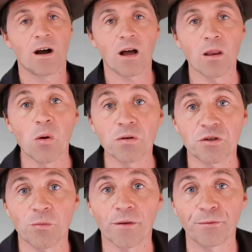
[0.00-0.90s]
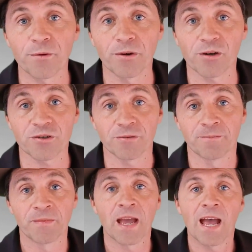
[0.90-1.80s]
I launch them off through an auction.
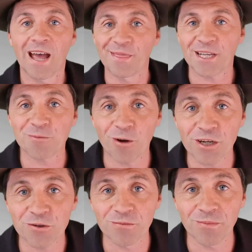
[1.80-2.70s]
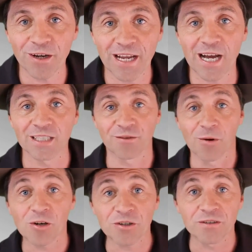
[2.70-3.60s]
And that's why you shouldn't buy cars from
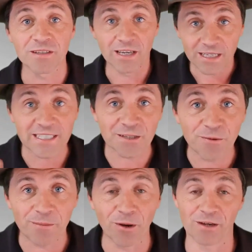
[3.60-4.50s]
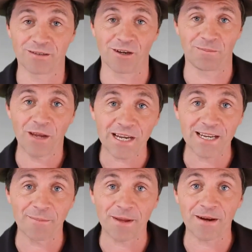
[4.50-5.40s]
auctions, because that's where blokes like me
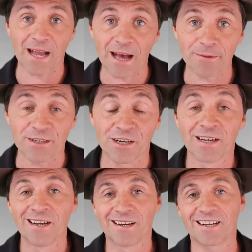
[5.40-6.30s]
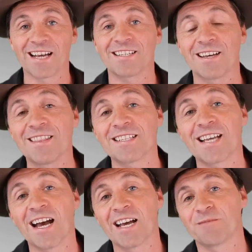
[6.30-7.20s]
dump our garbage. Okay, so this
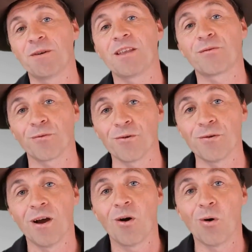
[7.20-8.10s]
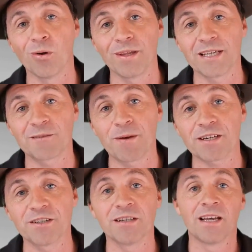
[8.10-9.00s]
car has been through all the
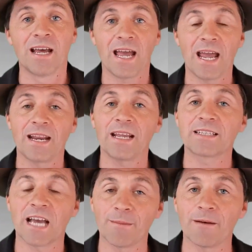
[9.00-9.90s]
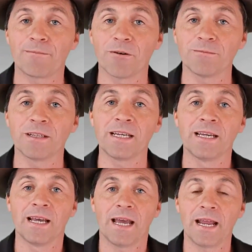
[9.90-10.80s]
inspection and is come up properly
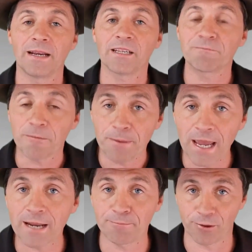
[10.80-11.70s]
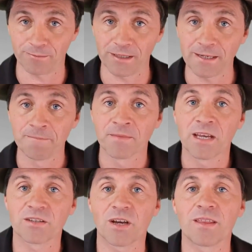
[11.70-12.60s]
and is prepared properly.
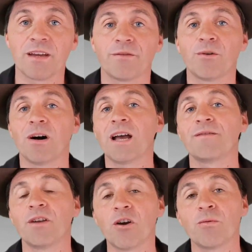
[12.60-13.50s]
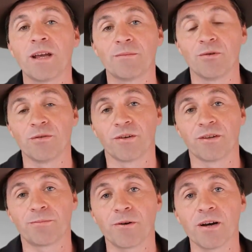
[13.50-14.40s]
So therefore I have nowhere to move on
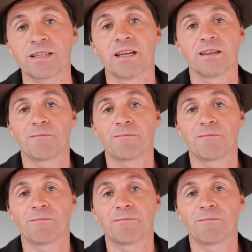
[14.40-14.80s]
the price.